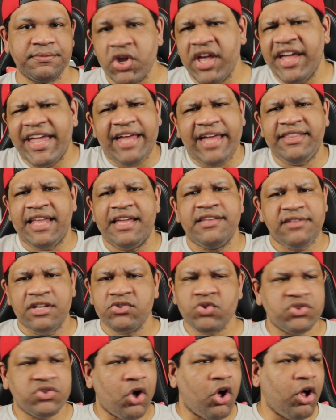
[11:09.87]
So yeah, again,
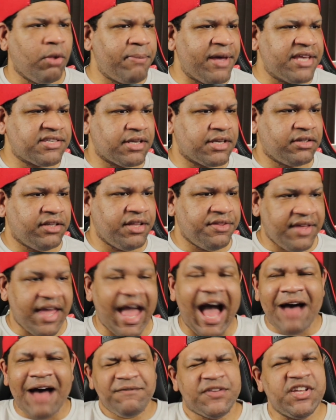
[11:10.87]
this was all basically
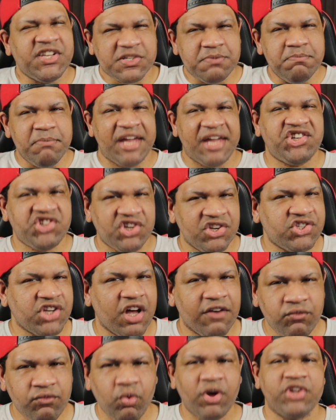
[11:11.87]
the obvious mentions
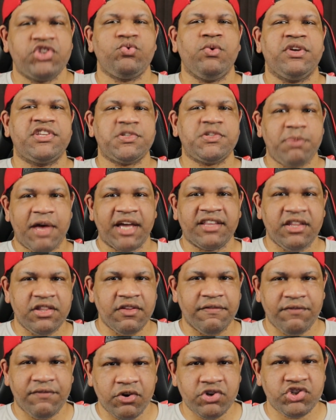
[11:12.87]
of what to expect
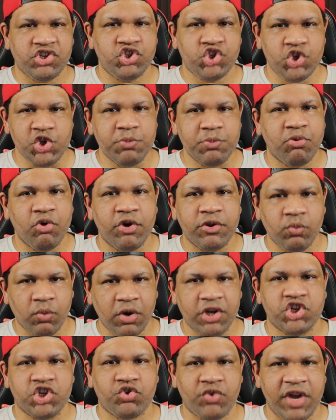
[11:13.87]
in the version
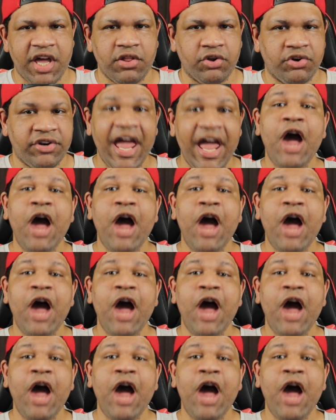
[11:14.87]
2.1 trailer.